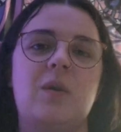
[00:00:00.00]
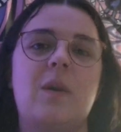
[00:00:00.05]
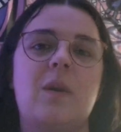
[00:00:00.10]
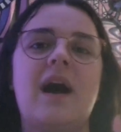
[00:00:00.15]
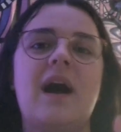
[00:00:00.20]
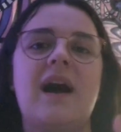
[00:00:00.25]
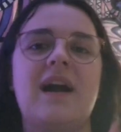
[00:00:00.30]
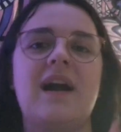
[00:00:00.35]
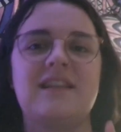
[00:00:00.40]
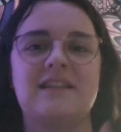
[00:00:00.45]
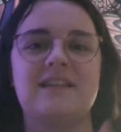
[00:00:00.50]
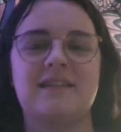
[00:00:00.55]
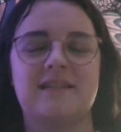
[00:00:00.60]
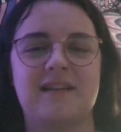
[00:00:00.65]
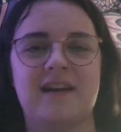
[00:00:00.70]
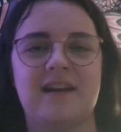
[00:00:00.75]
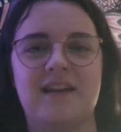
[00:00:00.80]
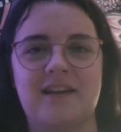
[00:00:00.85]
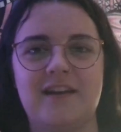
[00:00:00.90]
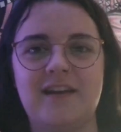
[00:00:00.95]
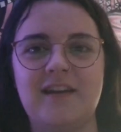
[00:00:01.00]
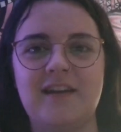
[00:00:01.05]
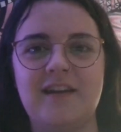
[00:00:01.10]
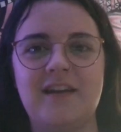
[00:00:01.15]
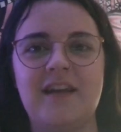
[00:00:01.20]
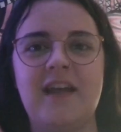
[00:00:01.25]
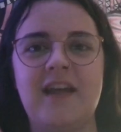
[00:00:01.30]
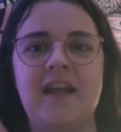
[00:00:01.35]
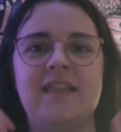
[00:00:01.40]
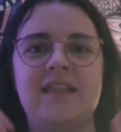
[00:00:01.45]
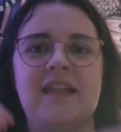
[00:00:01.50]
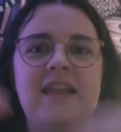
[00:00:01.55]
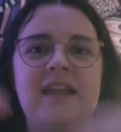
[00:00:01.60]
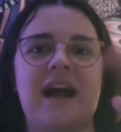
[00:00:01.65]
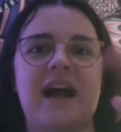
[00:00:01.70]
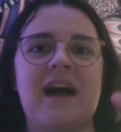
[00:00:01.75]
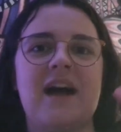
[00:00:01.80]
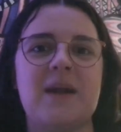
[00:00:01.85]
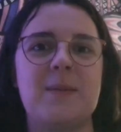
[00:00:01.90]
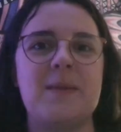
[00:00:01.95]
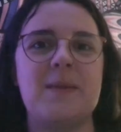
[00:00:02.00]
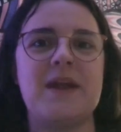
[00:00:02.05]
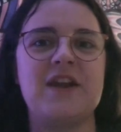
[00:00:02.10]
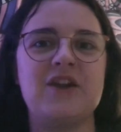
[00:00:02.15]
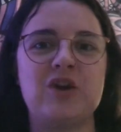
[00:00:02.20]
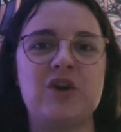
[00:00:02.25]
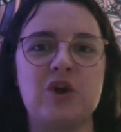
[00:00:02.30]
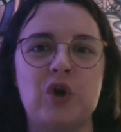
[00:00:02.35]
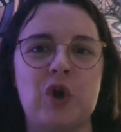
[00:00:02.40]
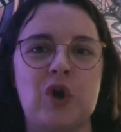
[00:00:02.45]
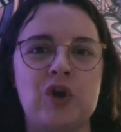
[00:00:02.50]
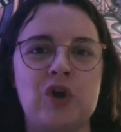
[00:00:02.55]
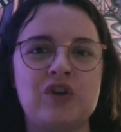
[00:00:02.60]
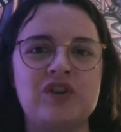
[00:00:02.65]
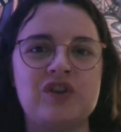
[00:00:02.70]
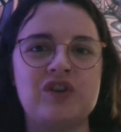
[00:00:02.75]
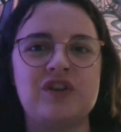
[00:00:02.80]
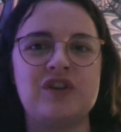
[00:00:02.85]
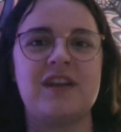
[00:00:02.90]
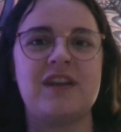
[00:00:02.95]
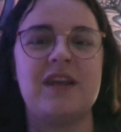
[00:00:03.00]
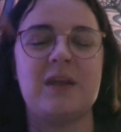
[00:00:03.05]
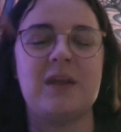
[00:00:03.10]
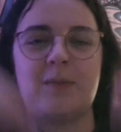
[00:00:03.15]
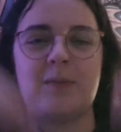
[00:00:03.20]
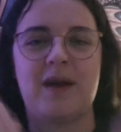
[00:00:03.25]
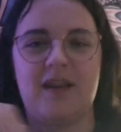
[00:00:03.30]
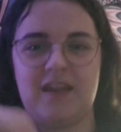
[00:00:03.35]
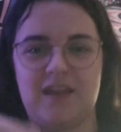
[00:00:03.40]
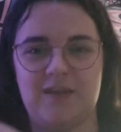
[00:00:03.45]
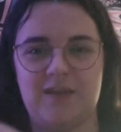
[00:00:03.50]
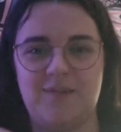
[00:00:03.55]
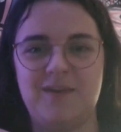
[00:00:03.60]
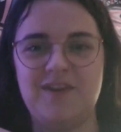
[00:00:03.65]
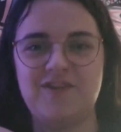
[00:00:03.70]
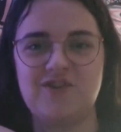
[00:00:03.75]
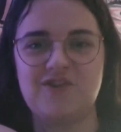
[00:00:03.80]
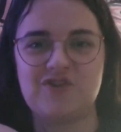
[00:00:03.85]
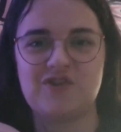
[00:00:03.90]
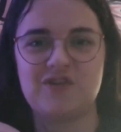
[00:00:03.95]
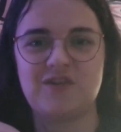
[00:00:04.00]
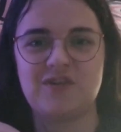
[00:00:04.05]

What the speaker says: I desire, like, I make God in my image,